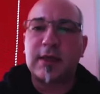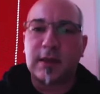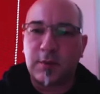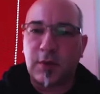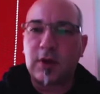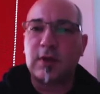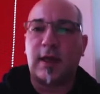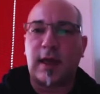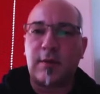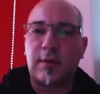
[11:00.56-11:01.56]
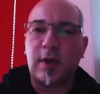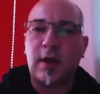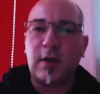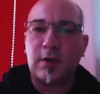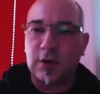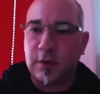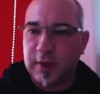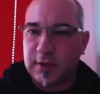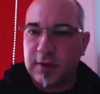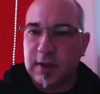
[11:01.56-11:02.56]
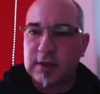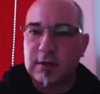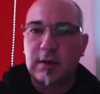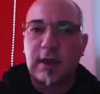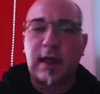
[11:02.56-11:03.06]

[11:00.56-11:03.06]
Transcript: the pod name to the metrics, and